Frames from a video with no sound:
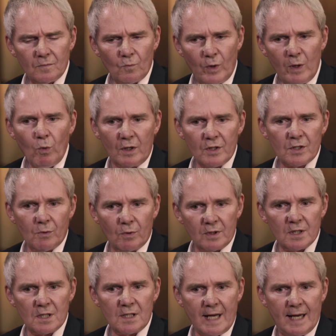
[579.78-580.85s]
We want to
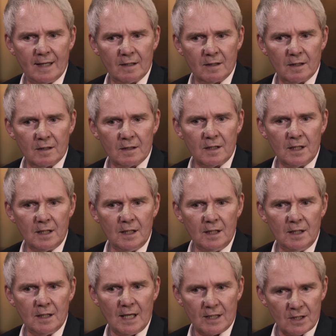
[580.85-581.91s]
understand that
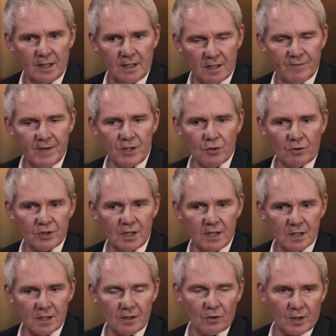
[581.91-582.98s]
as an individual
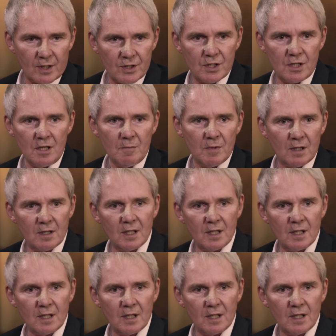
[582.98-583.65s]
citizen or consumer,